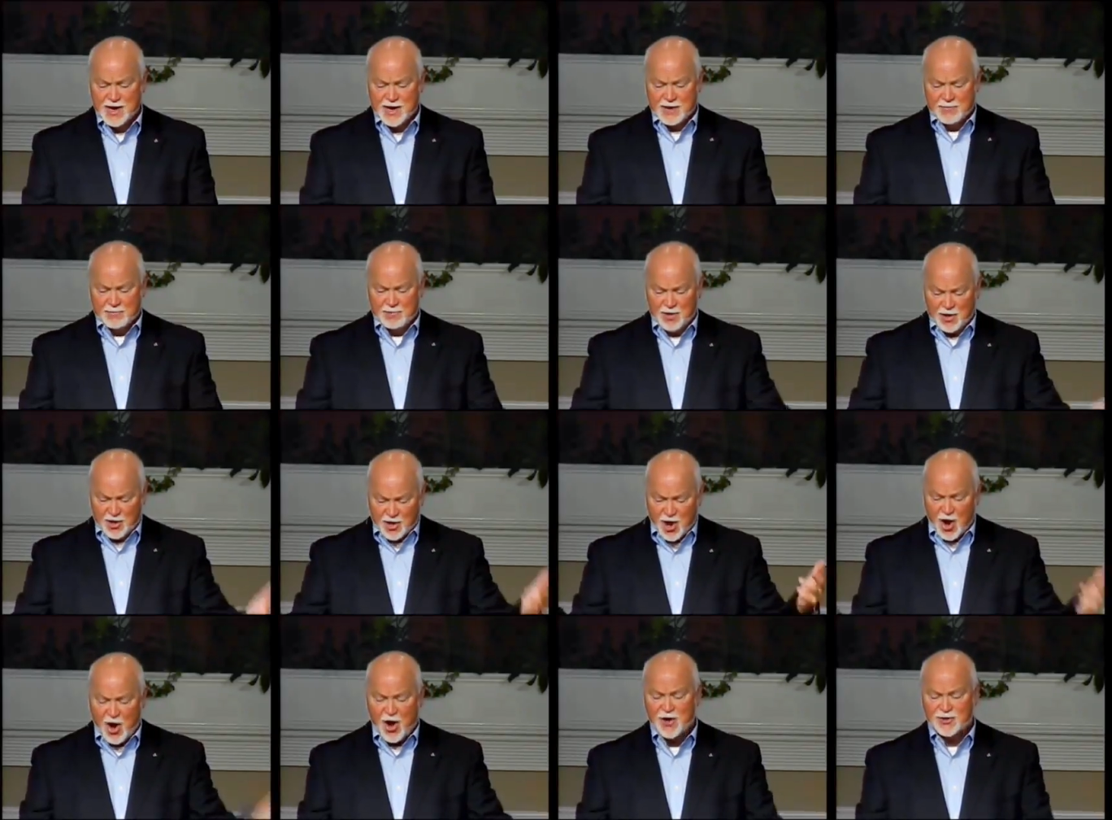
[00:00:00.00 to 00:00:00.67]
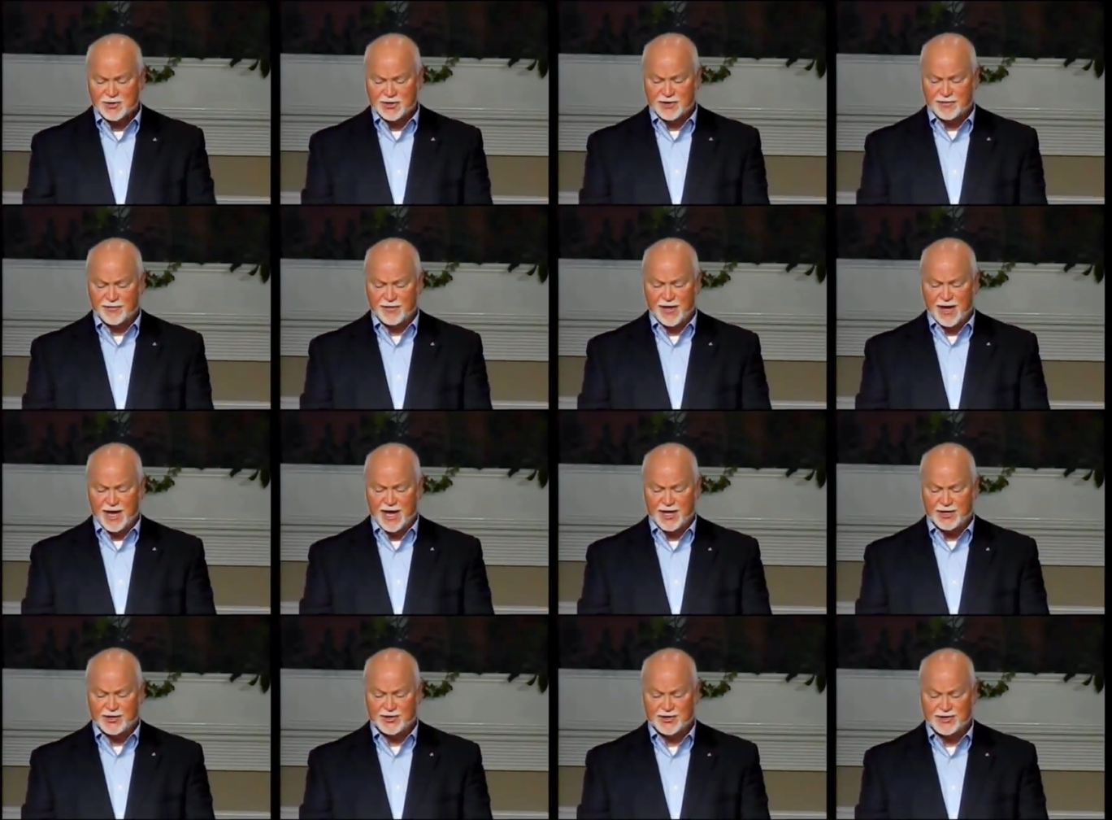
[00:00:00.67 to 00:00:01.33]
because of
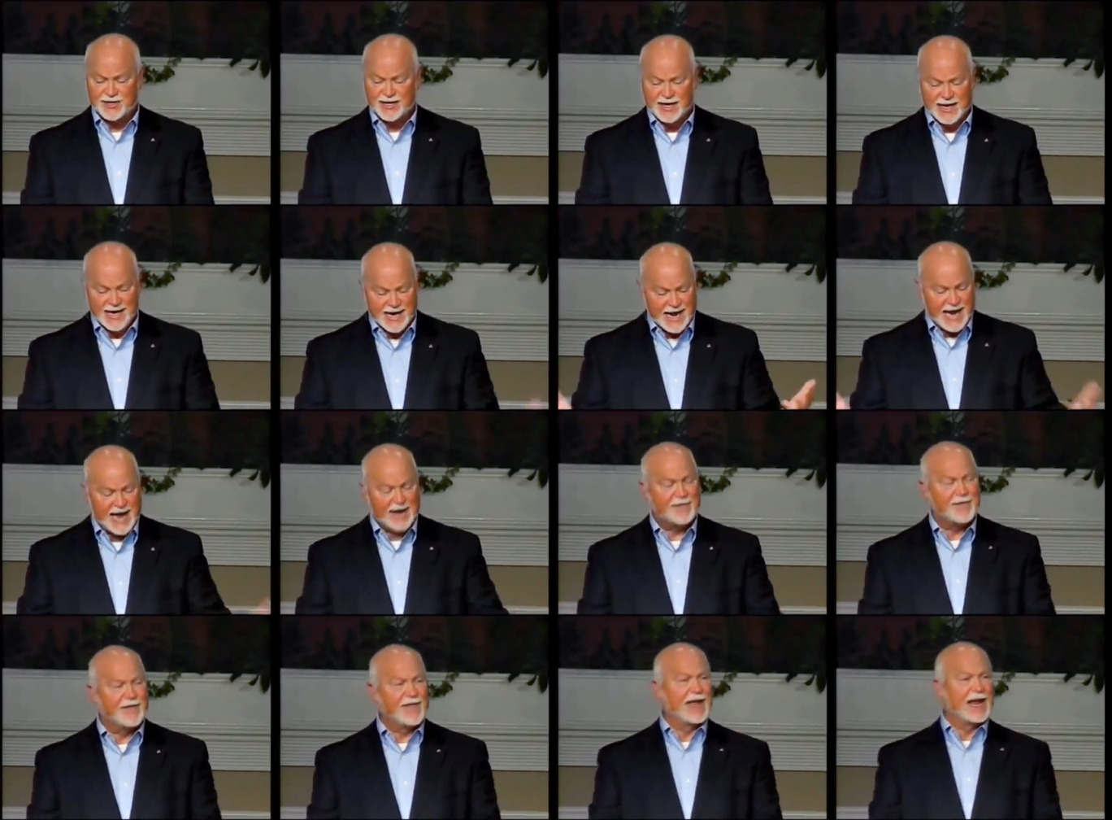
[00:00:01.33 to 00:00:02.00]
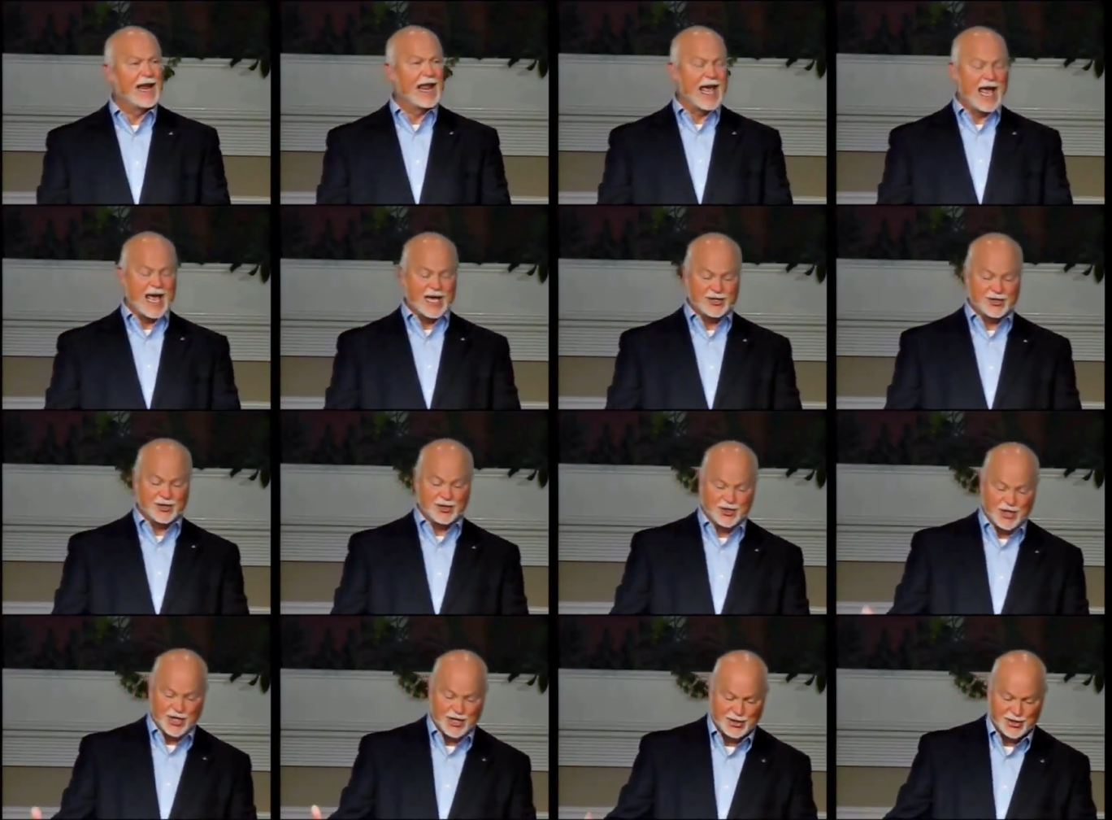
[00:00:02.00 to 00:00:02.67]
this, nevertheless,
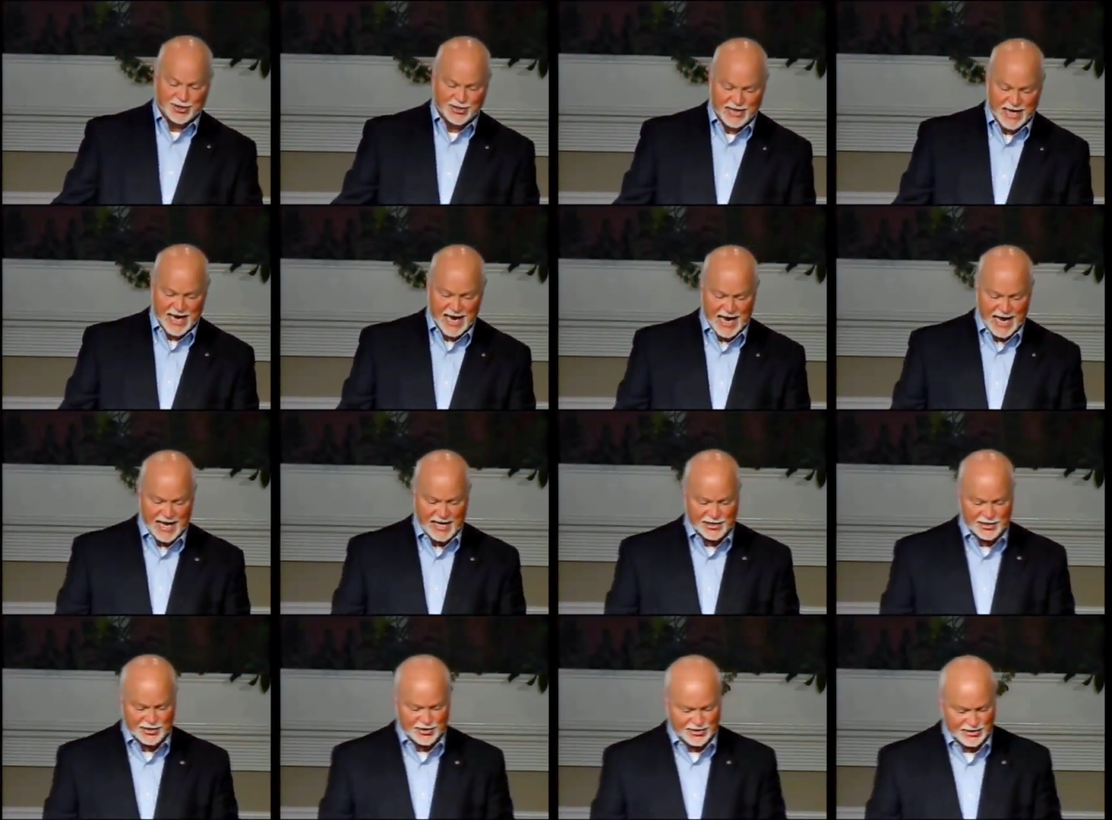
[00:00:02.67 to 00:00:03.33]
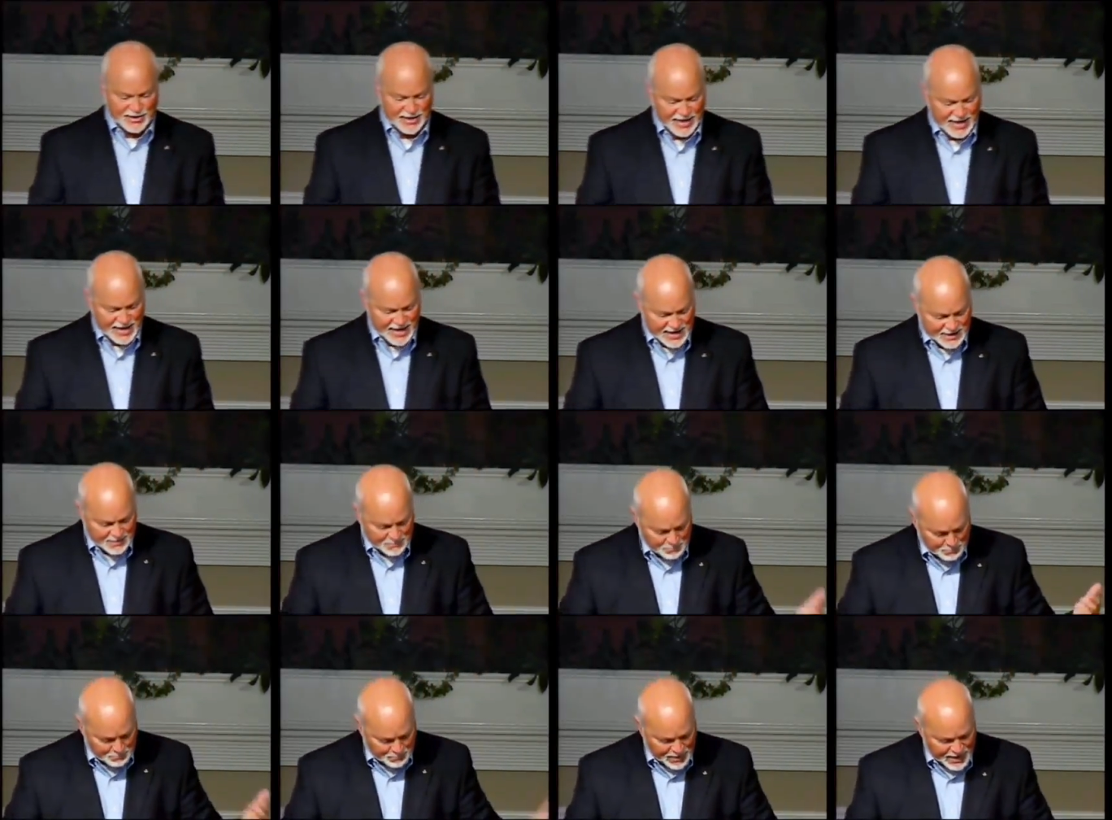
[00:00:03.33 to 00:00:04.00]
she says,
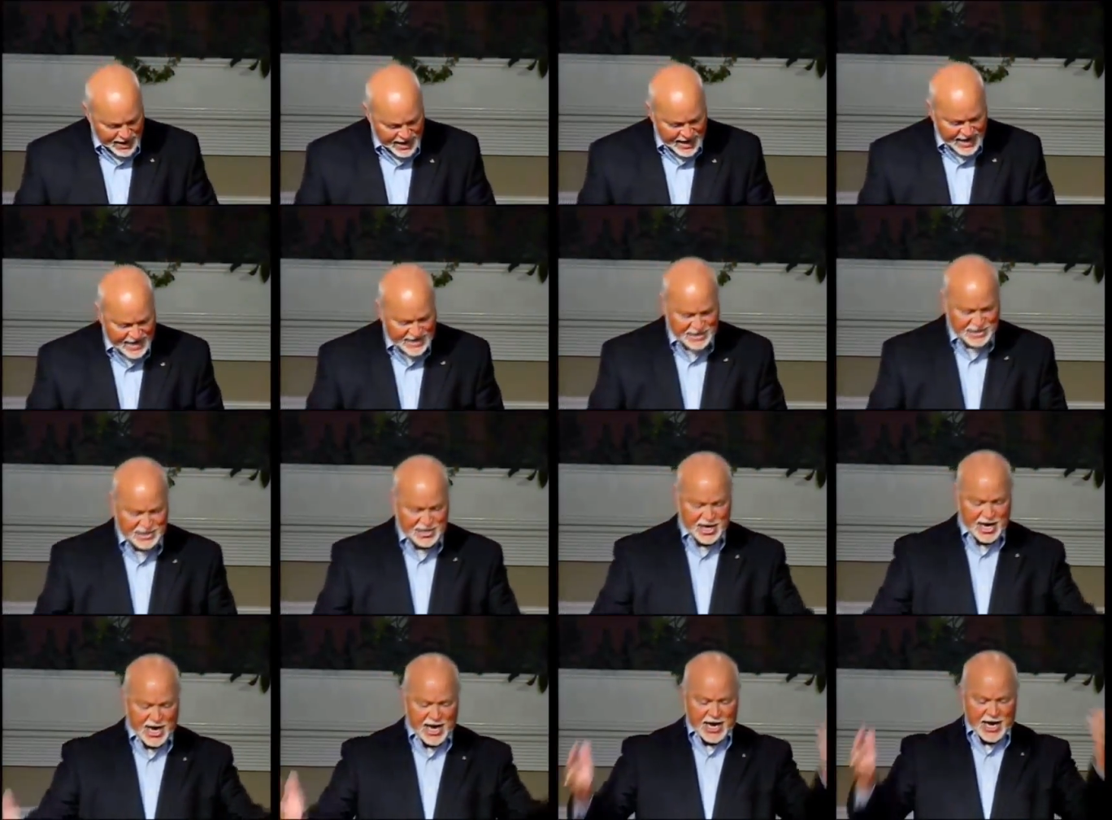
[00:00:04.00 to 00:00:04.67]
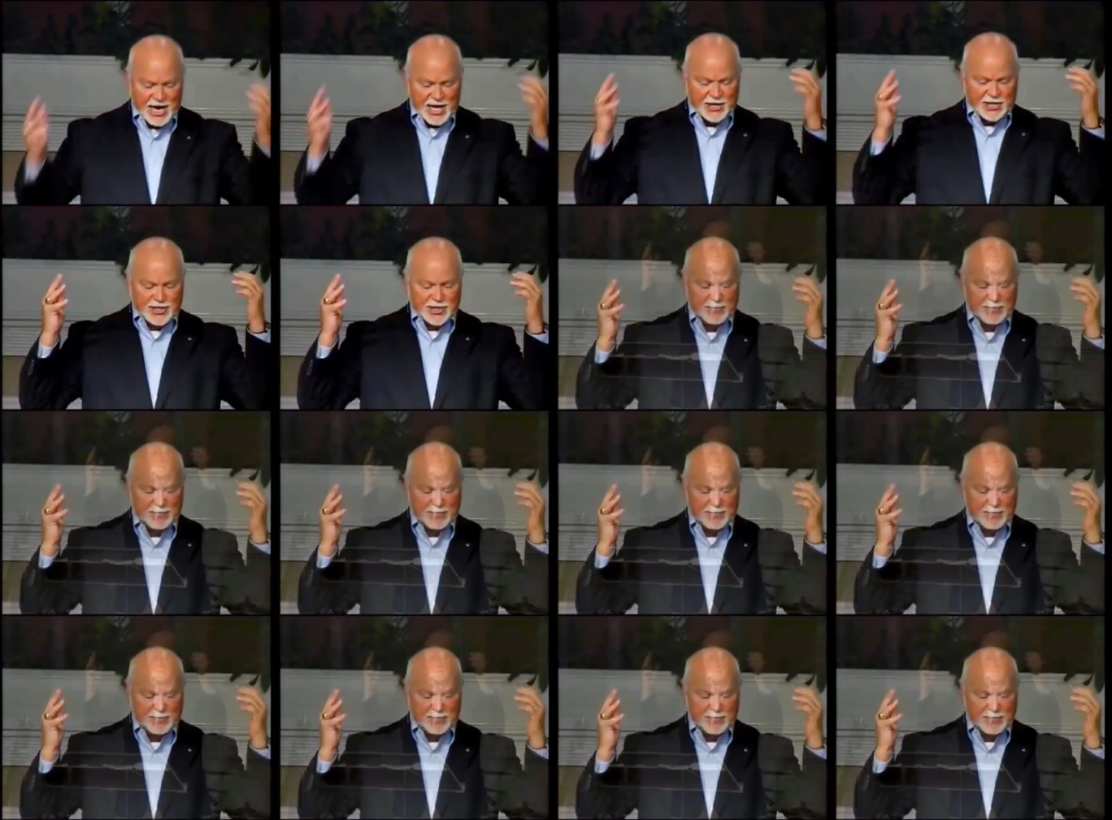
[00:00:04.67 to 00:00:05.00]
Be it done unto